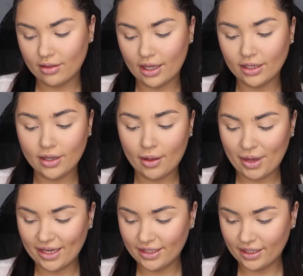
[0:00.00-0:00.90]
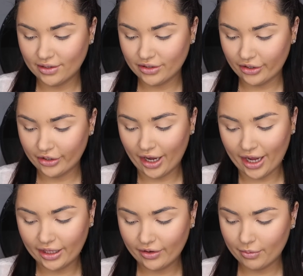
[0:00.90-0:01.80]
they're amazing, so
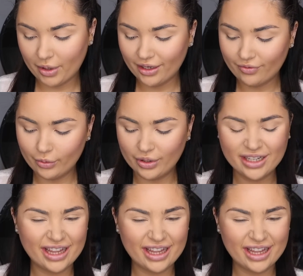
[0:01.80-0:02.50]
highly recommend if you want it.